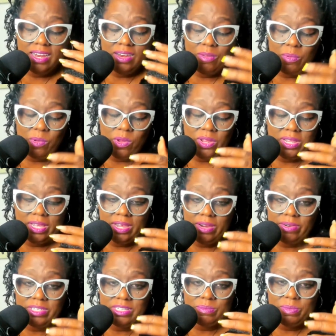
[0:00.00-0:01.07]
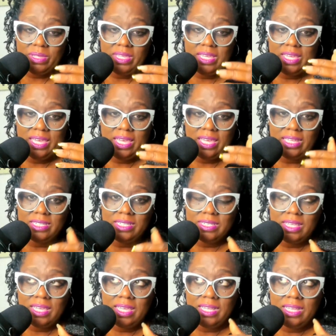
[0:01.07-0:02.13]
Napoleon Harris speak
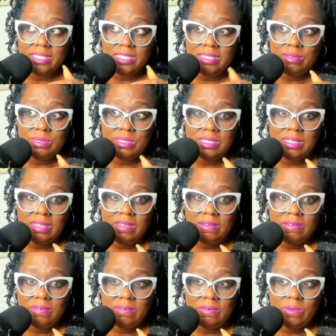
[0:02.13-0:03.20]
as himself,